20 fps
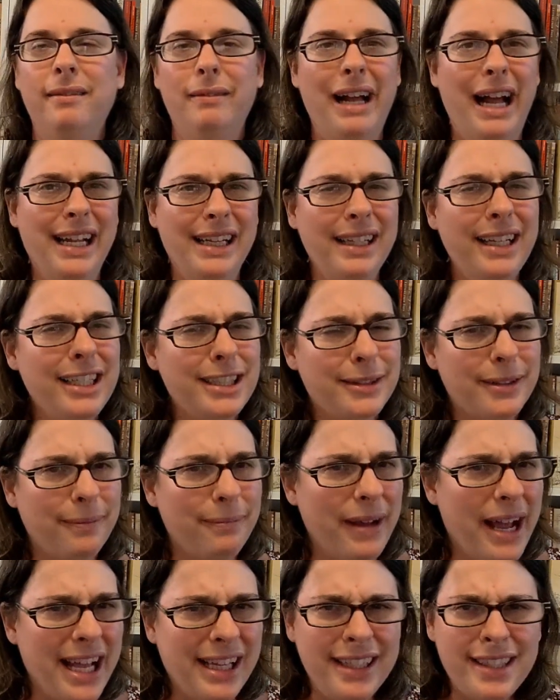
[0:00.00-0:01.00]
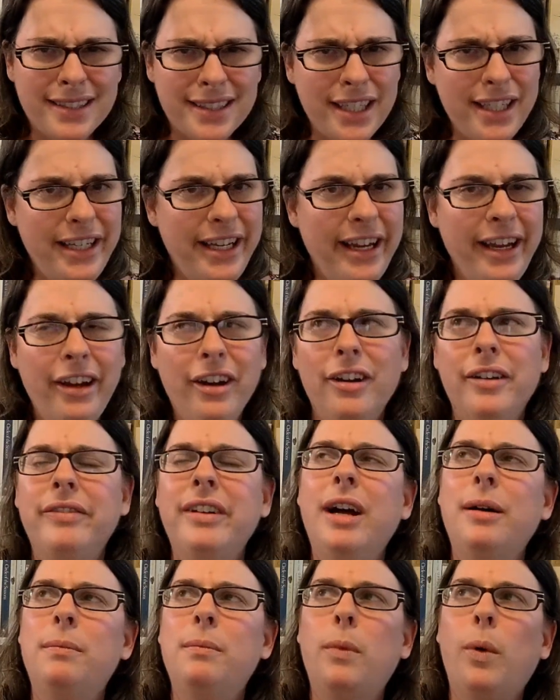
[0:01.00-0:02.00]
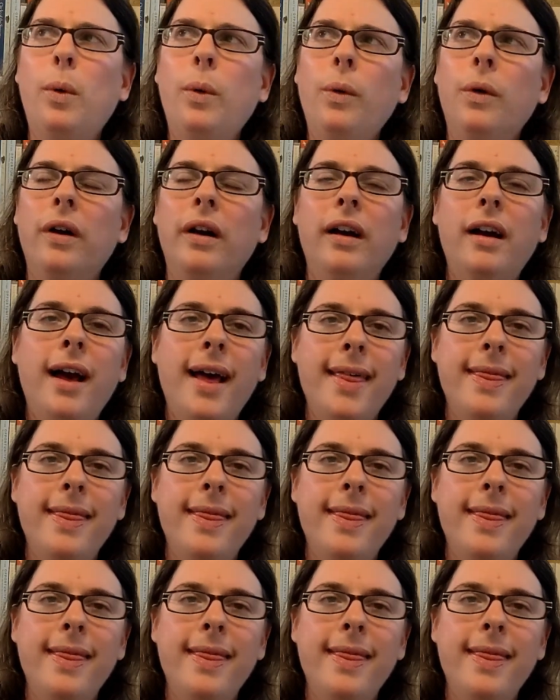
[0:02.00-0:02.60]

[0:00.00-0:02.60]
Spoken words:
at least a year, if not more,